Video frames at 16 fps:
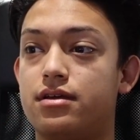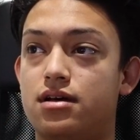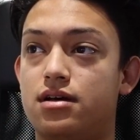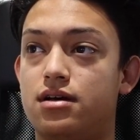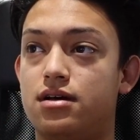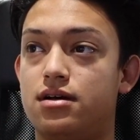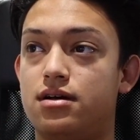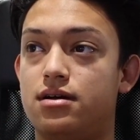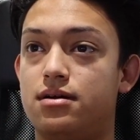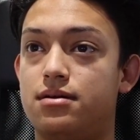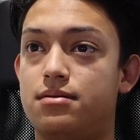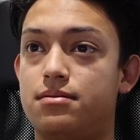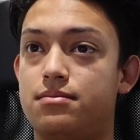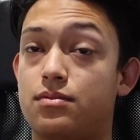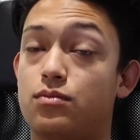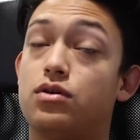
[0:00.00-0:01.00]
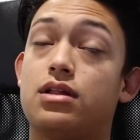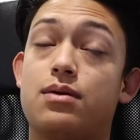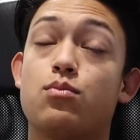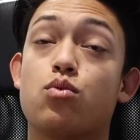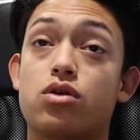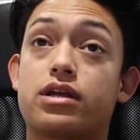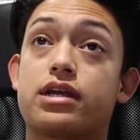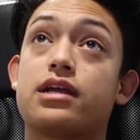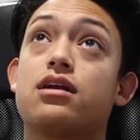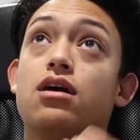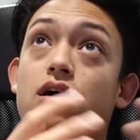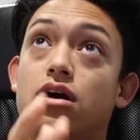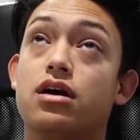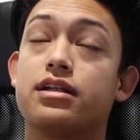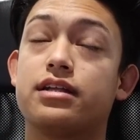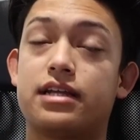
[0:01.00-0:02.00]
I'm working
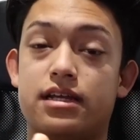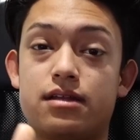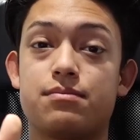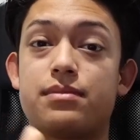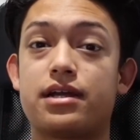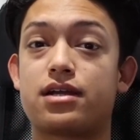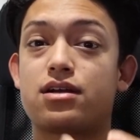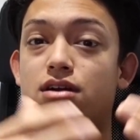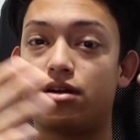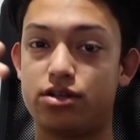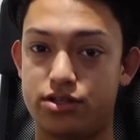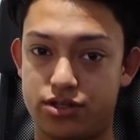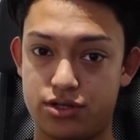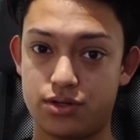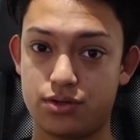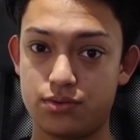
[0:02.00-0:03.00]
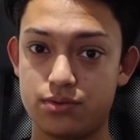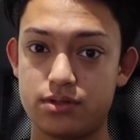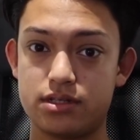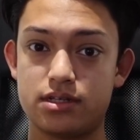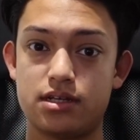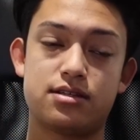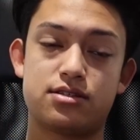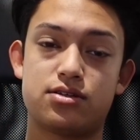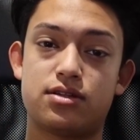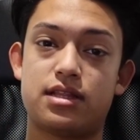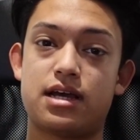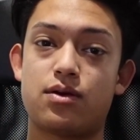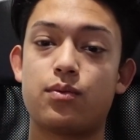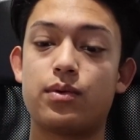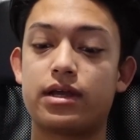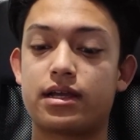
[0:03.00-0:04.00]
on getting my car tuned so
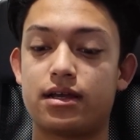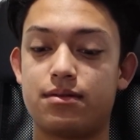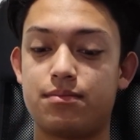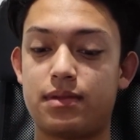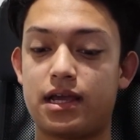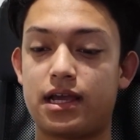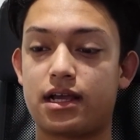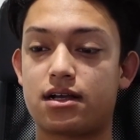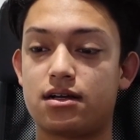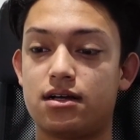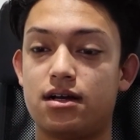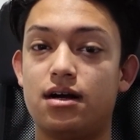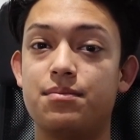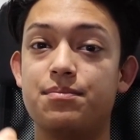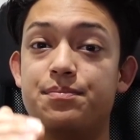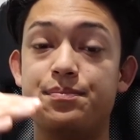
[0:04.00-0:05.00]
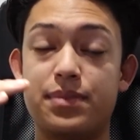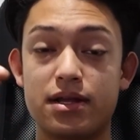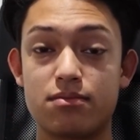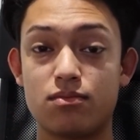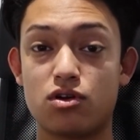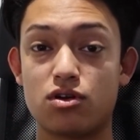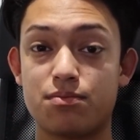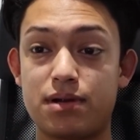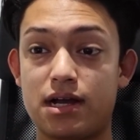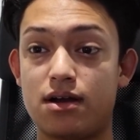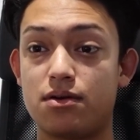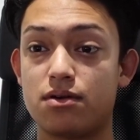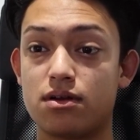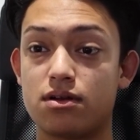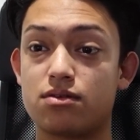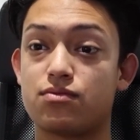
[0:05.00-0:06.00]
that we can make a bit more
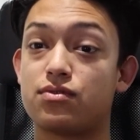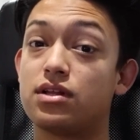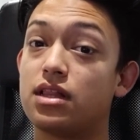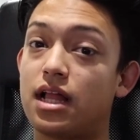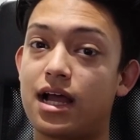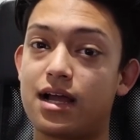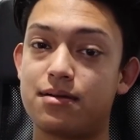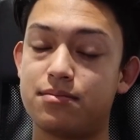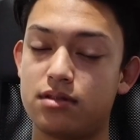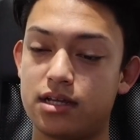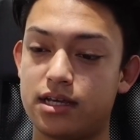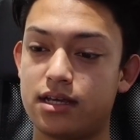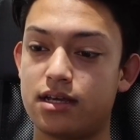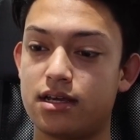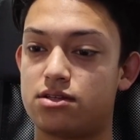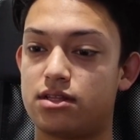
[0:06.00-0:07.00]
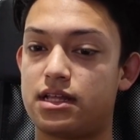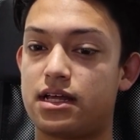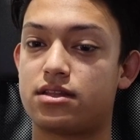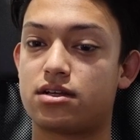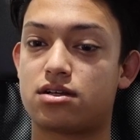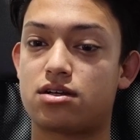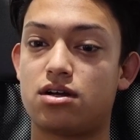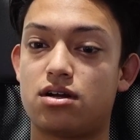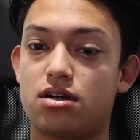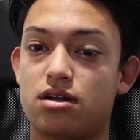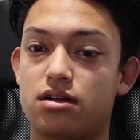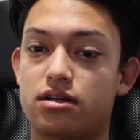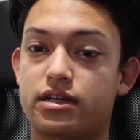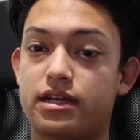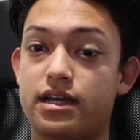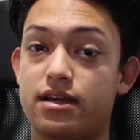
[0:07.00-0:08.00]
power reliably, so the
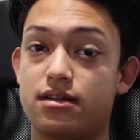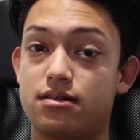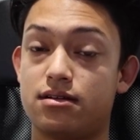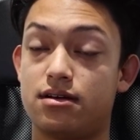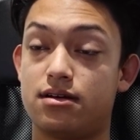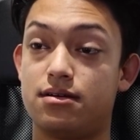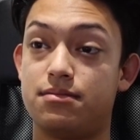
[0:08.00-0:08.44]
car can